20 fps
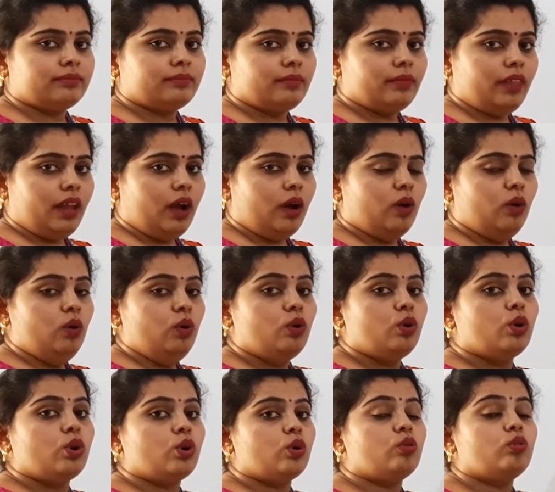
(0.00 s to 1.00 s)
Now,
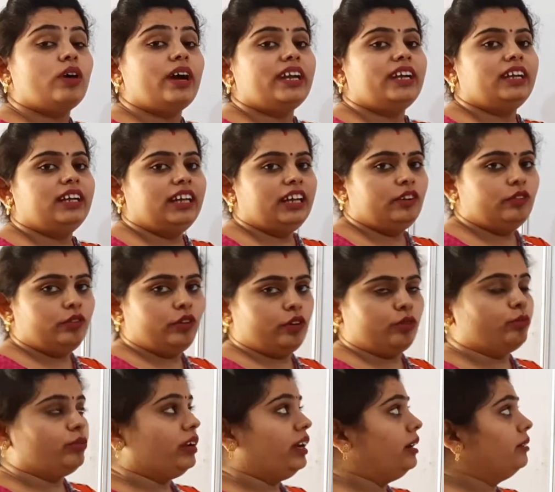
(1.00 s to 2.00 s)
quadratic
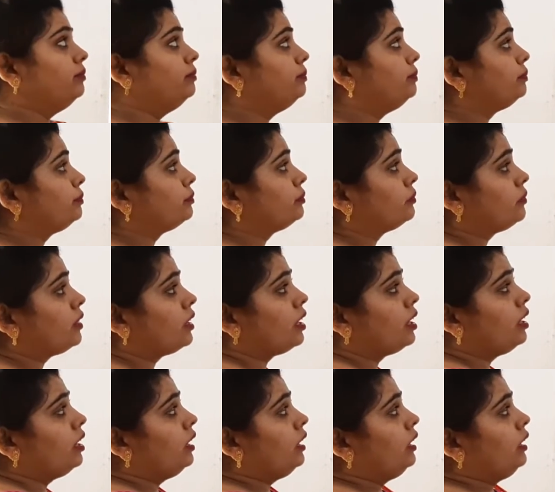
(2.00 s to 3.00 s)
formula.
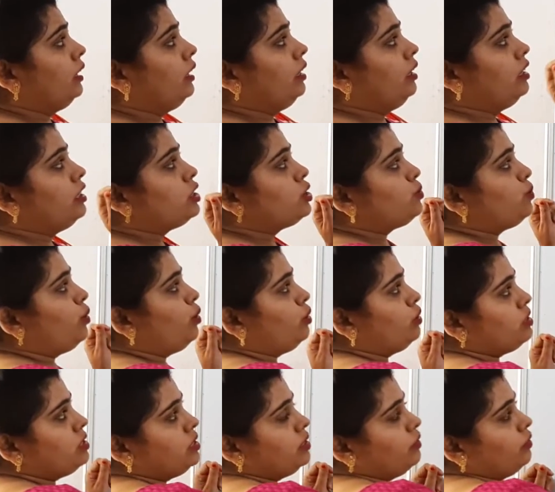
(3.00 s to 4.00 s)

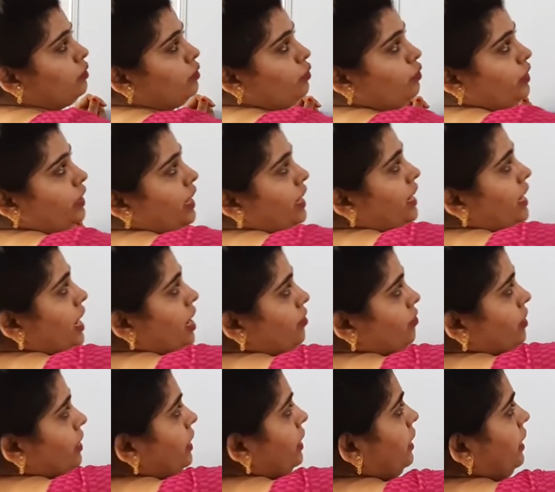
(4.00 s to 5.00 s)
Suppose we are
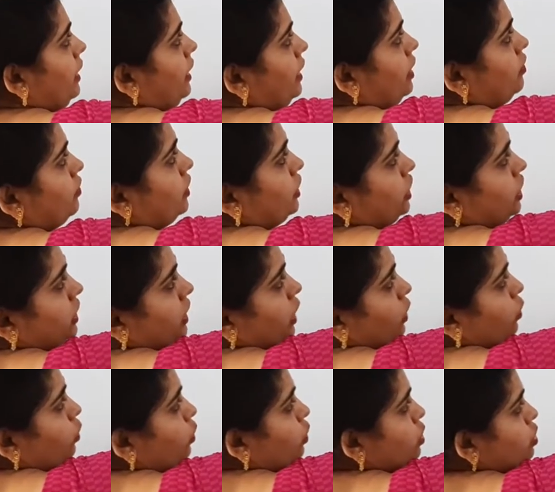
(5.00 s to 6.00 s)
having a equation, the
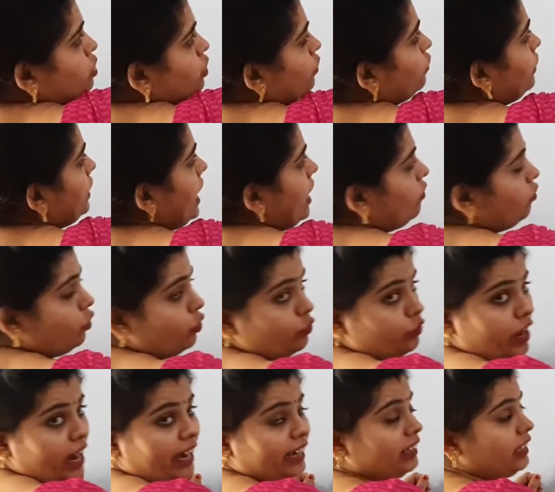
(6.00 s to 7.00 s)
roots, we have to
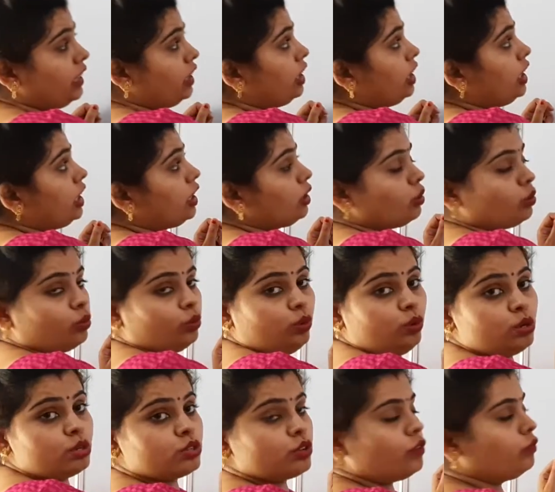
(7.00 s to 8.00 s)
find the
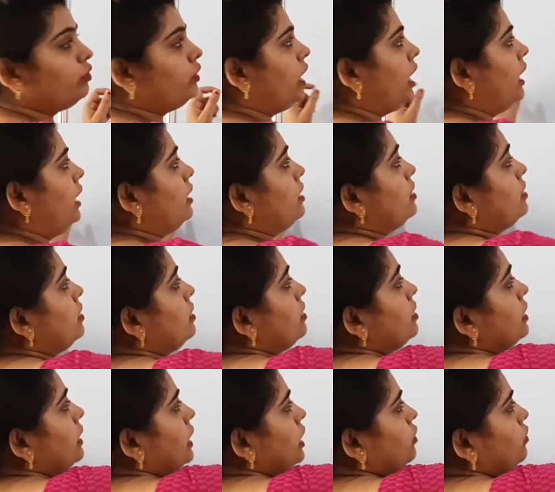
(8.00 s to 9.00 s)
roots of the
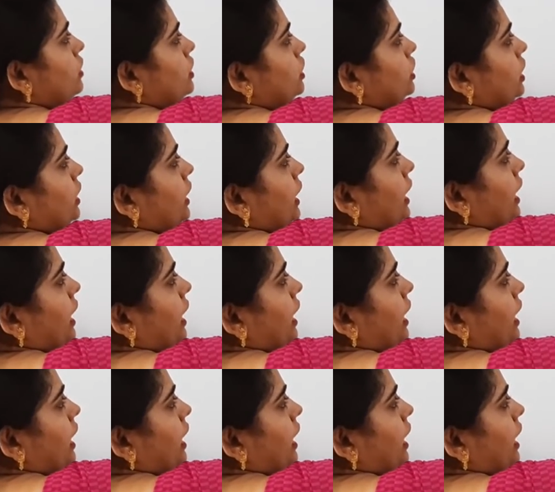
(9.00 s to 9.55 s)
equation